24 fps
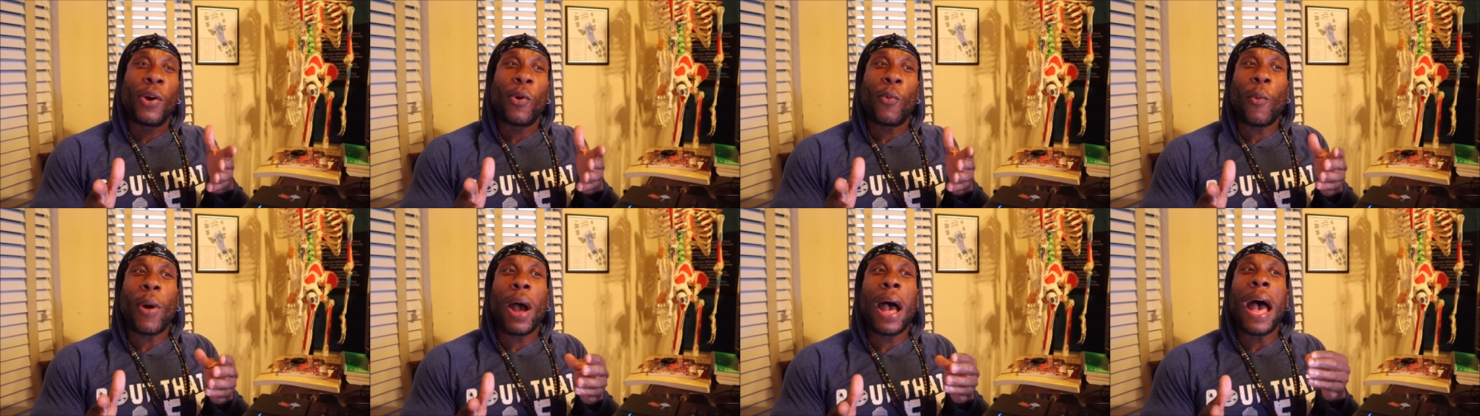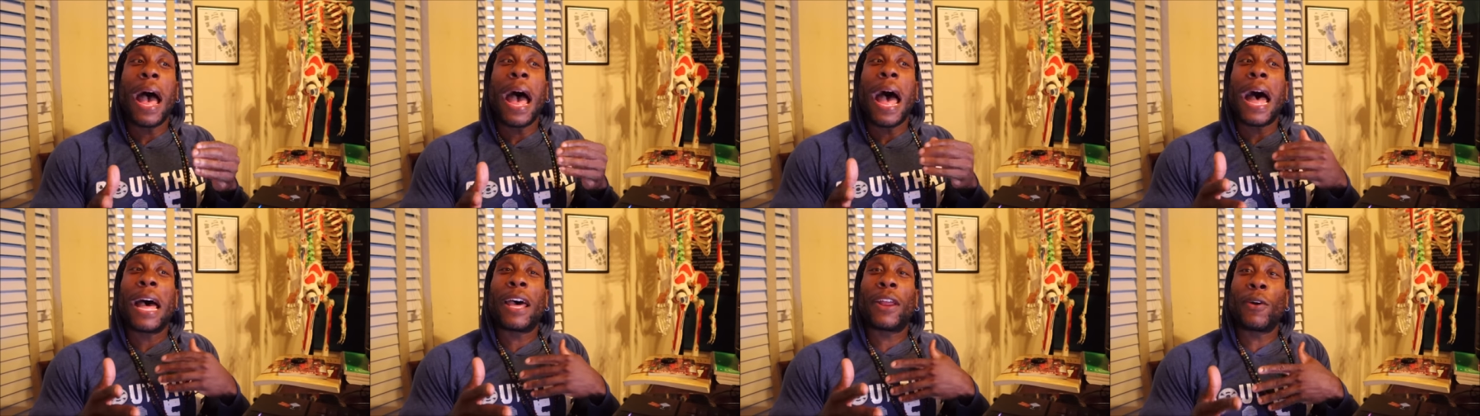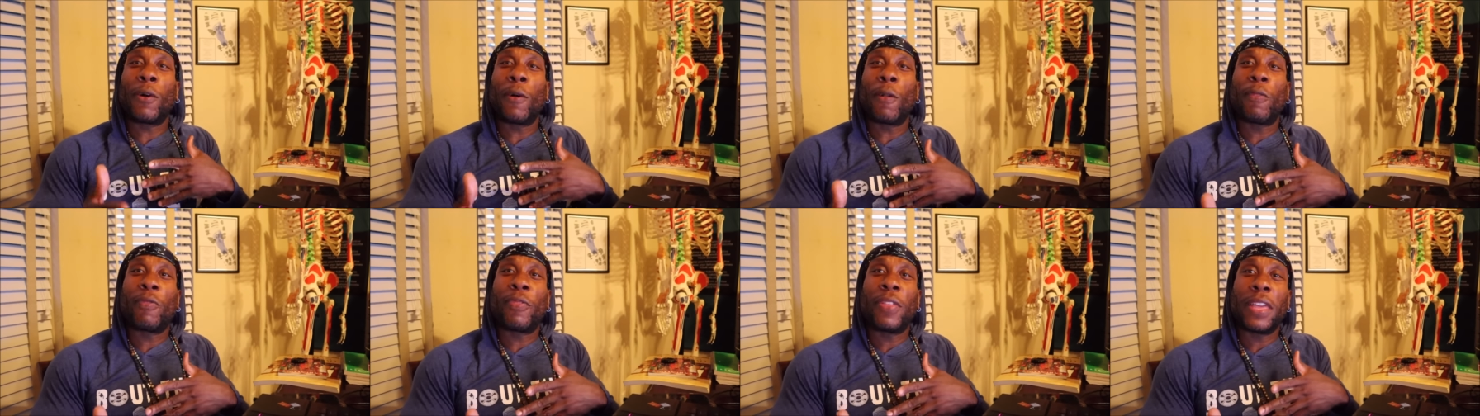why I
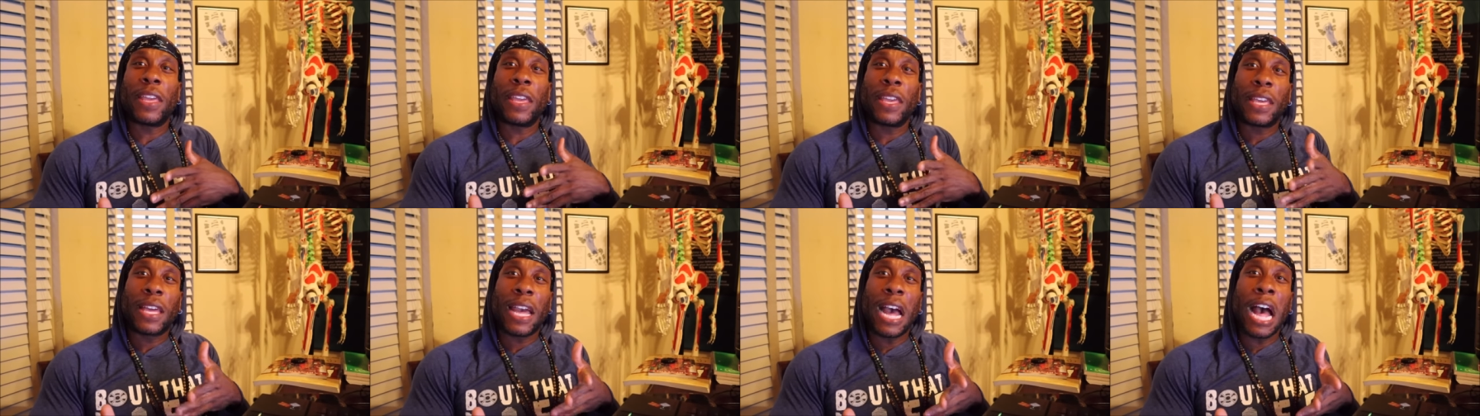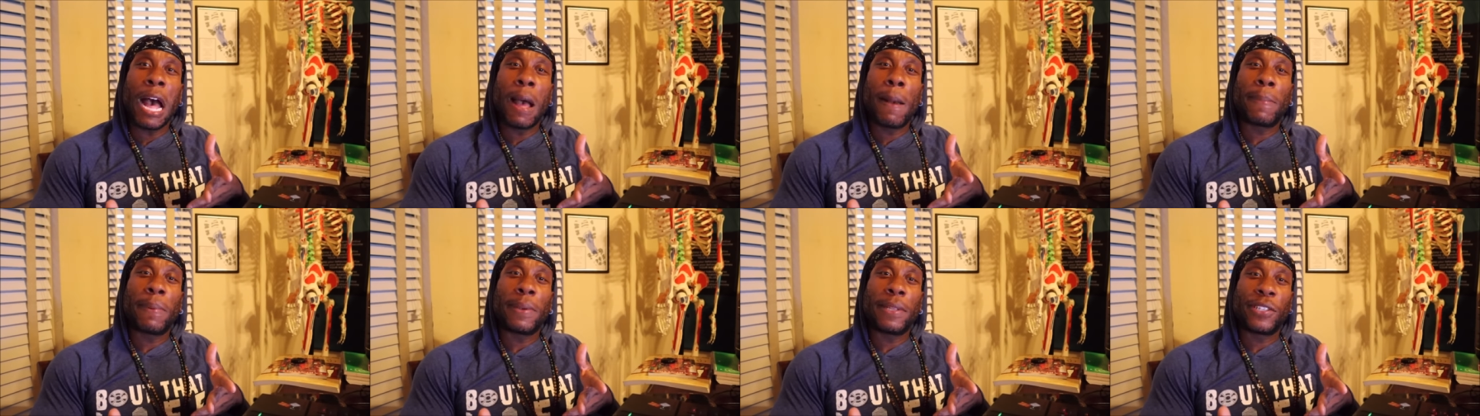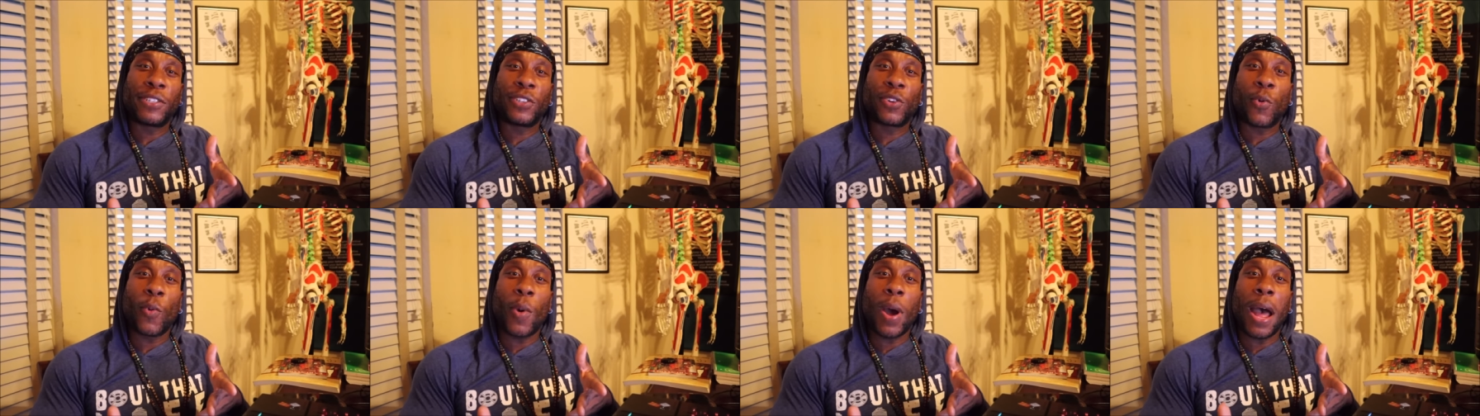don't think goblet
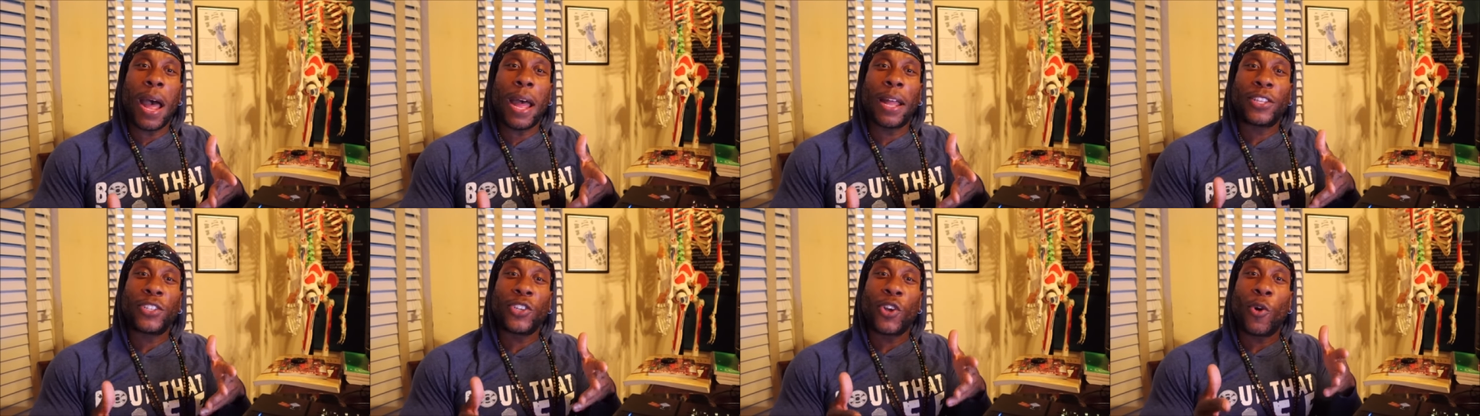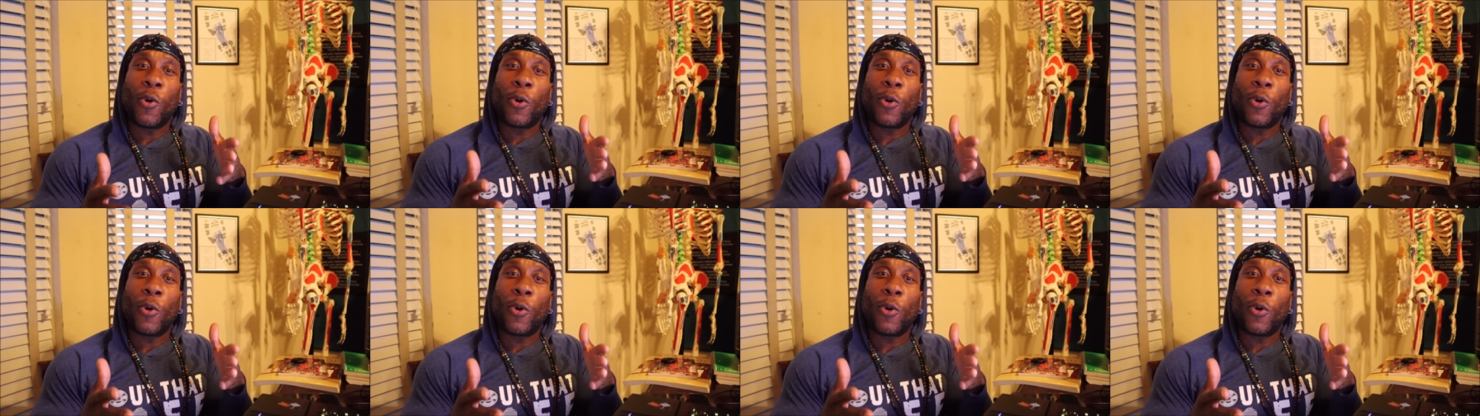squats